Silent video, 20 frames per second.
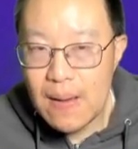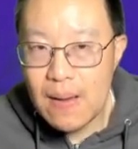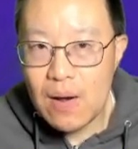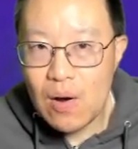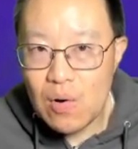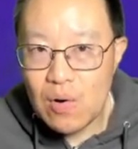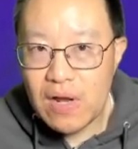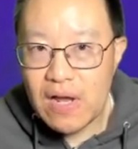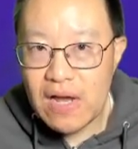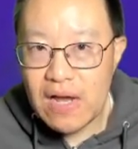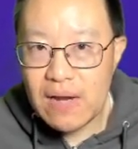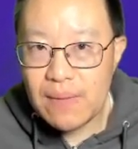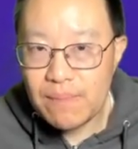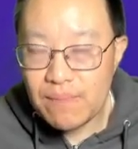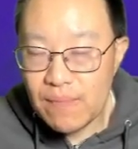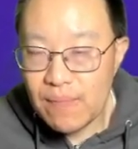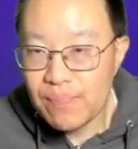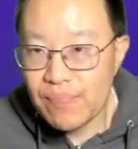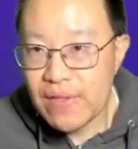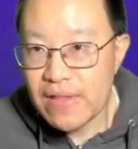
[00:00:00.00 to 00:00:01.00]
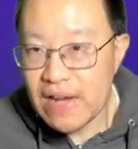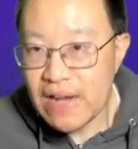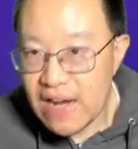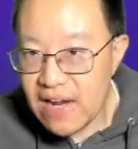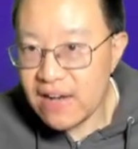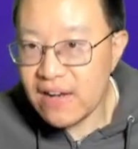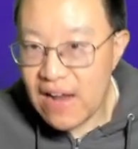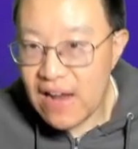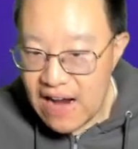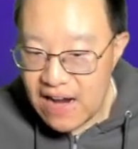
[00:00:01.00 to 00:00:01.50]
Okay?
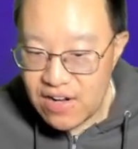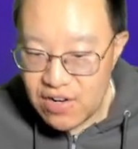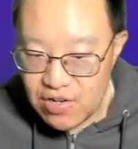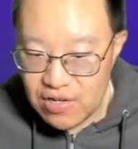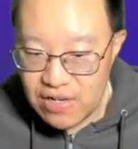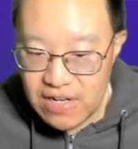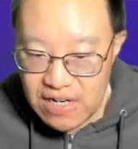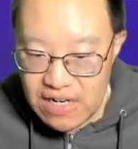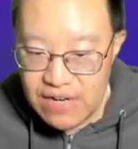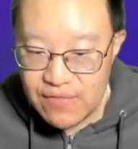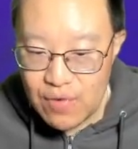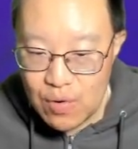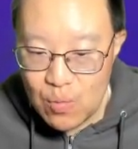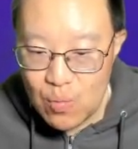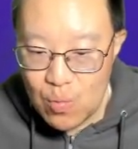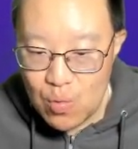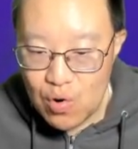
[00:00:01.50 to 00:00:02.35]
It's actually even